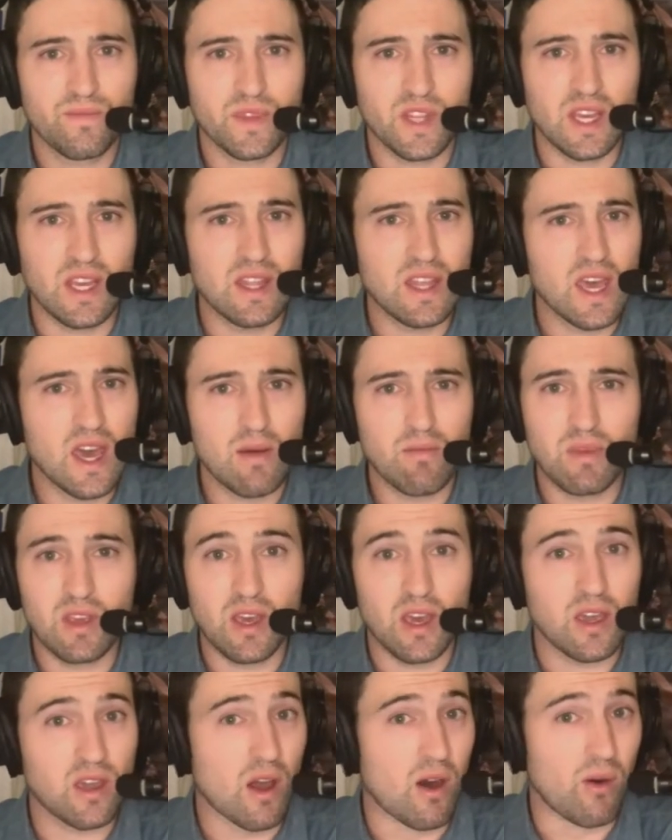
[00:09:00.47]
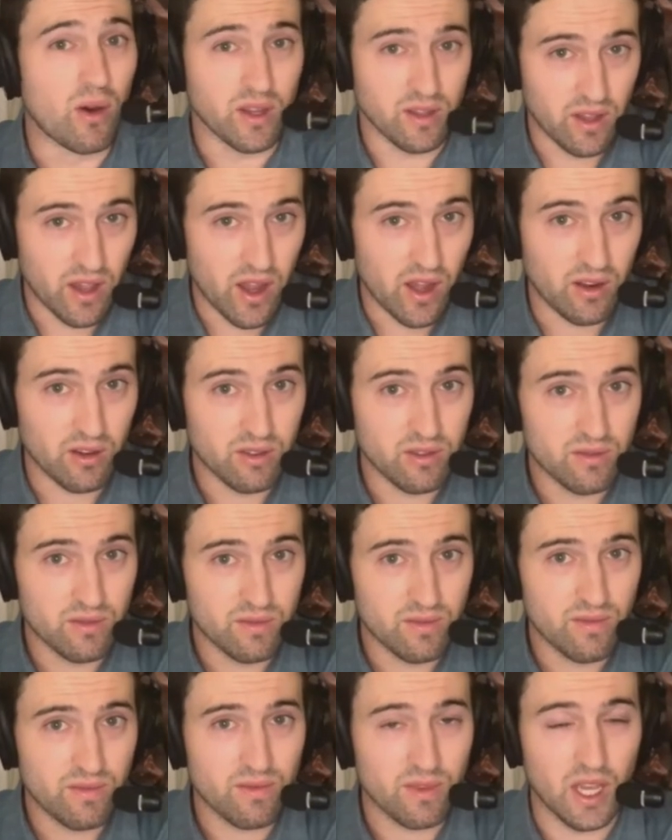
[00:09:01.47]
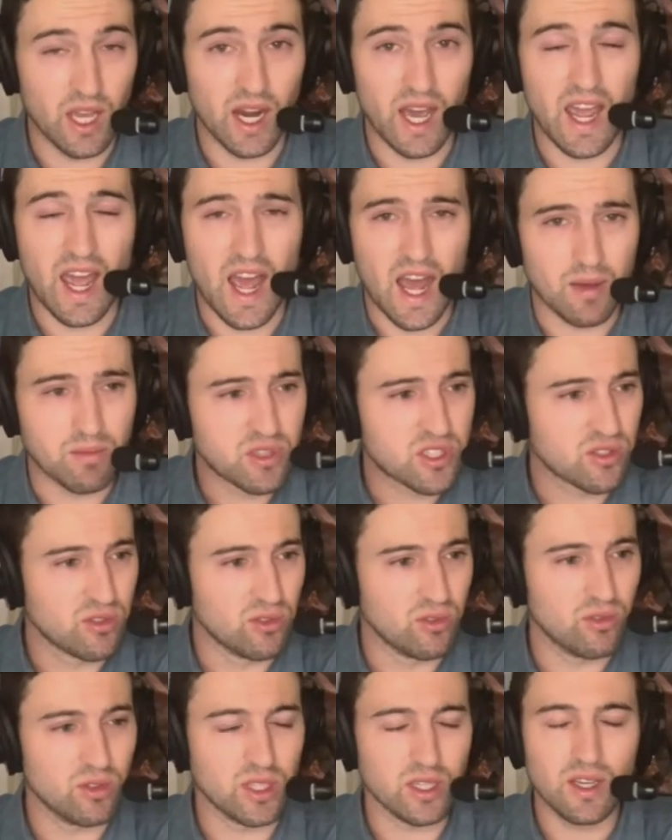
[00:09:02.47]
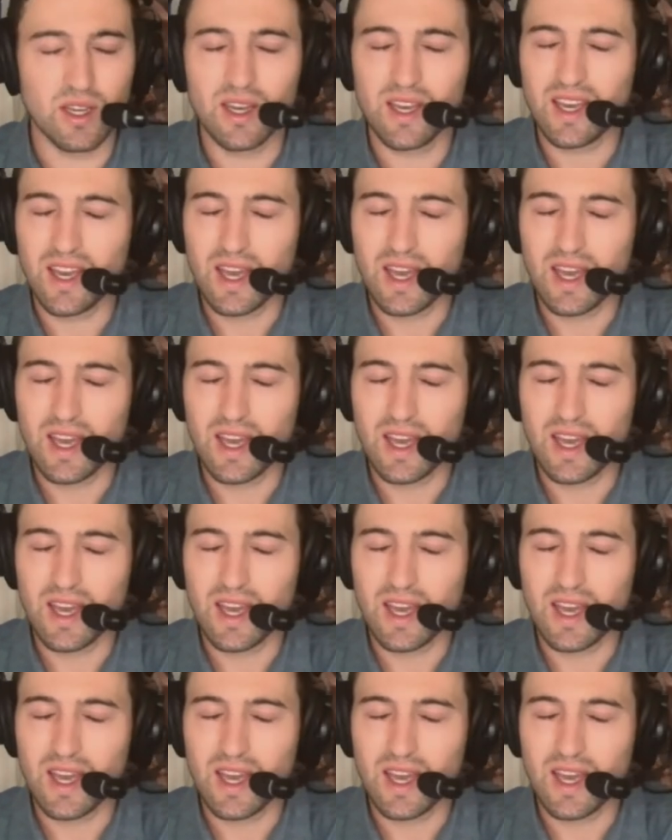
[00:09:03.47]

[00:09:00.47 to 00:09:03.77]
in the NBA going down. And I absolutely